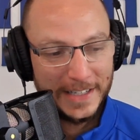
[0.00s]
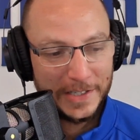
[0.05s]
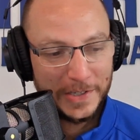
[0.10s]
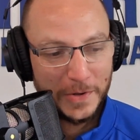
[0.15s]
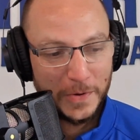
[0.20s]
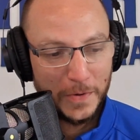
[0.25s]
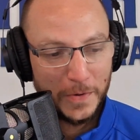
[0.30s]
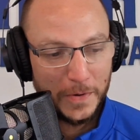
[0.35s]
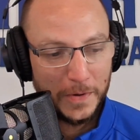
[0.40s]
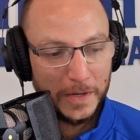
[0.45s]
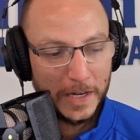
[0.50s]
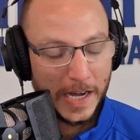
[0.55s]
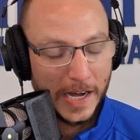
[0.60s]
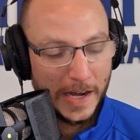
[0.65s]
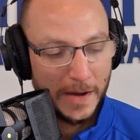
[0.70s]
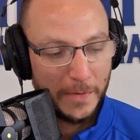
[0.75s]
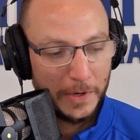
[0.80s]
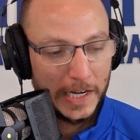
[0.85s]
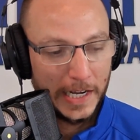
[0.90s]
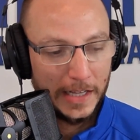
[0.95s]
It's cool.
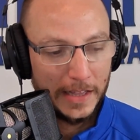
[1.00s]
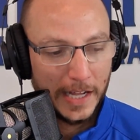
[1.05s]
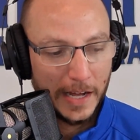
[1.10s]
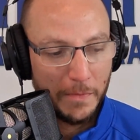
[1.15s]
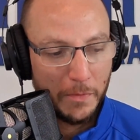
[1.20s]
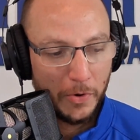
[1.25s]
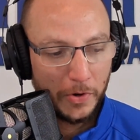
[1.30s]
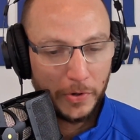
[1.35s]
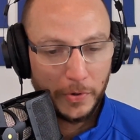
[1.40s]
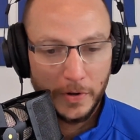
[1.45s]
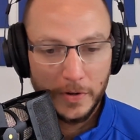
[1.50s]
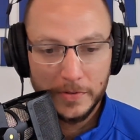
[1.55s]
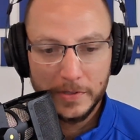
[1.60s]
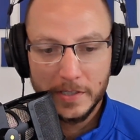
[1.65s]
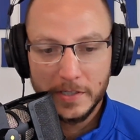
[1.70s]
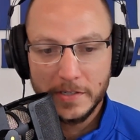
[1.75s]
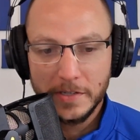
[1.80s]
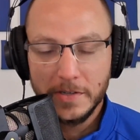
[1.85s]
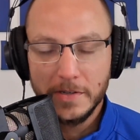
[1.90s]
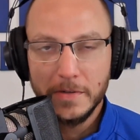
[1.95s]
We got a lot more growth
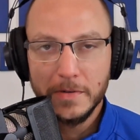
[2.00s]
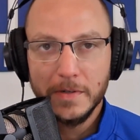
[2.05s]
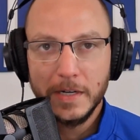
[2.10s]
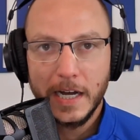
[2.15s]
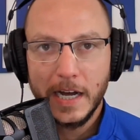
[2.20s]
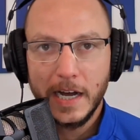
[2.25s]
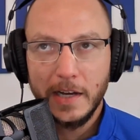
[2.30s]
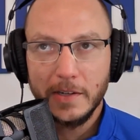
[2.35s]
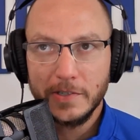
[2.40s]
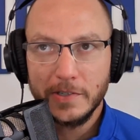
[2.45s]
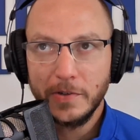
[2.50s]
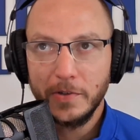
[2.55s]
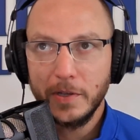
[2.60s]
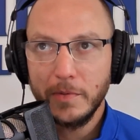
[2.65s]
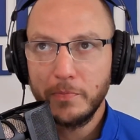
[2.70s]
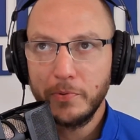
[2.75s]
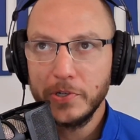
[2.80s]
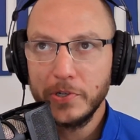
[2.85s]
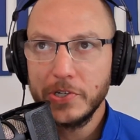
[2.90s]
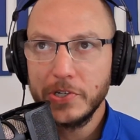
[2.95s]
to do. Certainly
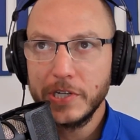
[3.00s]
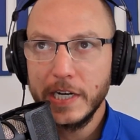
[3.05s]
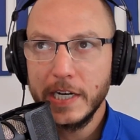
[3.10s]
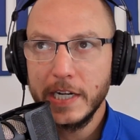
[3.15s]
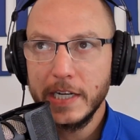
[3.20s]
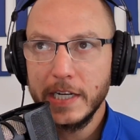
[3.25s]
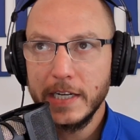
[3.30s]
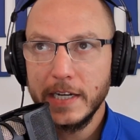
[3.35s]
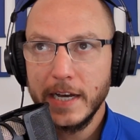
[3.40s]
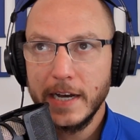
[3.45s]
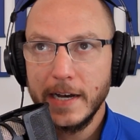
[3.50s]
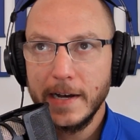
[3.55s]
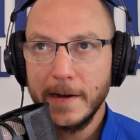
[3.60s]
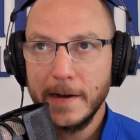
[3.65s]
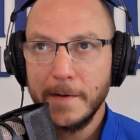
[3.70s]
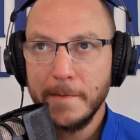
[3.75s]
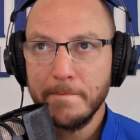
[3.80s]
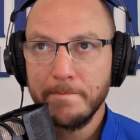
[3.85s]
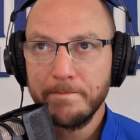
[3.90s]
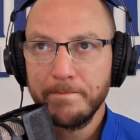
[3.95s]
appreciate it.
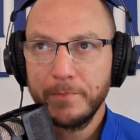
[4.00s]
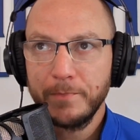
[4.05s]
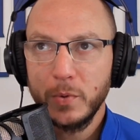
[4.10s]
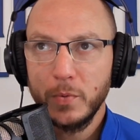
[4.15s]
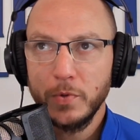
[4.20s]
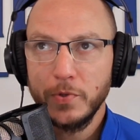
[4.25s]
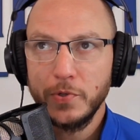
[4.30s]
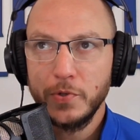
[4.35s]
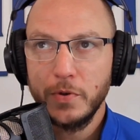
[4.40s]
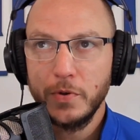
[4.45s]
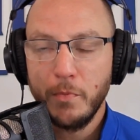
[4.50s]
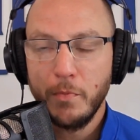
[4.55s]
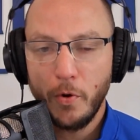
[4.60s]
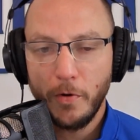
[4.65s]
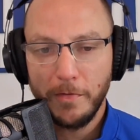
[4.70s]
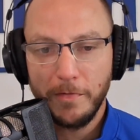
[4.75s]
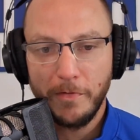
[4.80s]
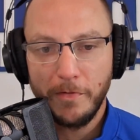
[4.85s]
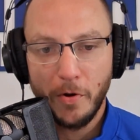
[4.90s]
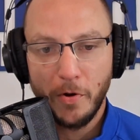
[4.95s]
We'll do a
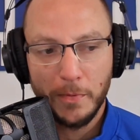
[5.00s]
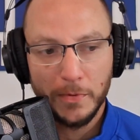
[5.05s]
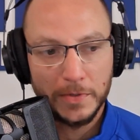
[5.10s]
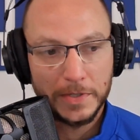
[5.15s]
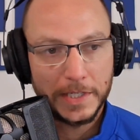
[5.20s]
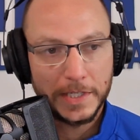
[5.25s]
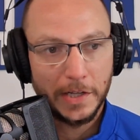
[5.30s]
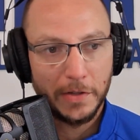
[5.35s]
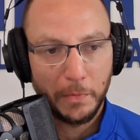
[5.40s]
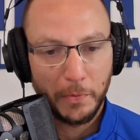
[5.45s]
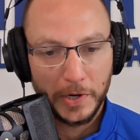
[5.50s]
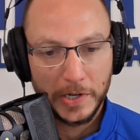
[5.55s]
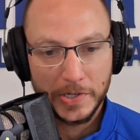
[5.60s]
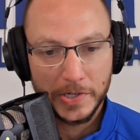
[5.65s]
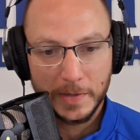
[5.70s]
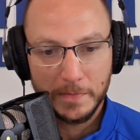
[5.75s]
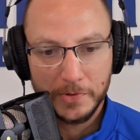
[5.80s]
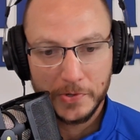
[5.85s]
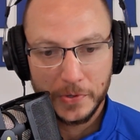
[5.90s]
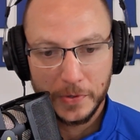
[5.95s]
more formal
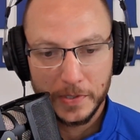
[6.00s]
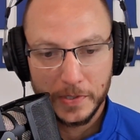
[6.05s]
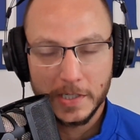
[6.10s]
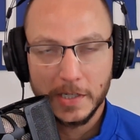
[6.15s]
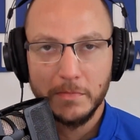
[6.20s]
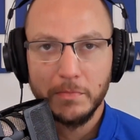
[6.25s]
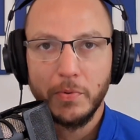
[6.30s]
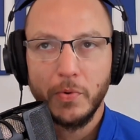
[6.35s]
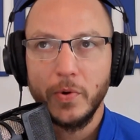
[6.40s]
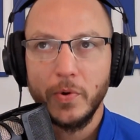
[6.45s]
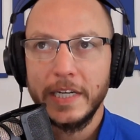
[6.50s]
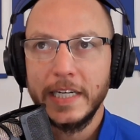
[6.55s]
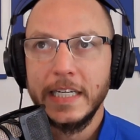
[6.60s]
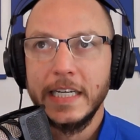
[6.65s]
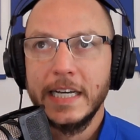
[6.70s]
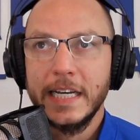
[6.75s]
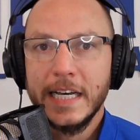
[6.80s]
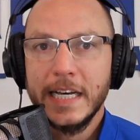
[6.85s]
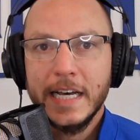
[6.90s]
celebration, I'm sure, at some point.